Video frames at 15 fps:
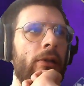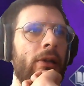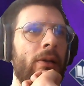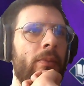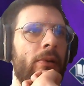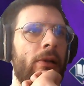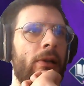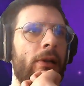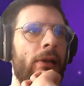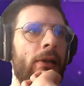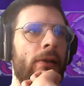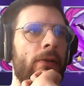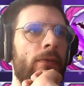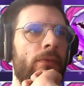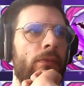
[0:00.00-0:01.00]
I
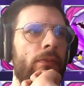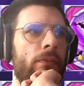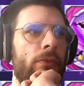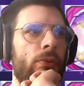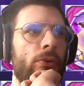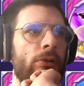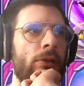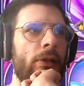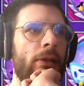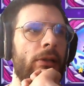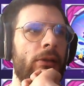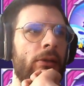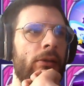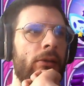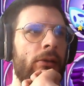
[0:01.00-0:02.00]
believe it was like
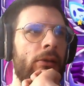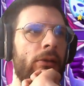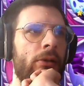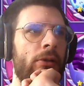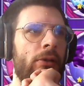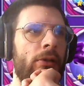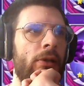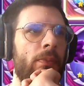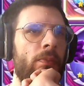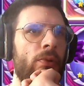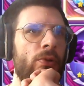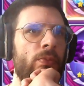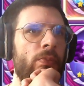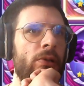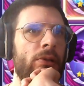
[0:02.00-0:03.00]

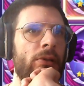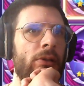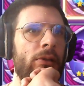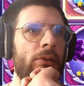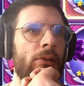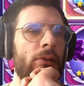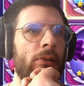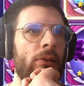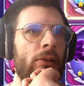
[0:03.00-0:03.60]
30+%.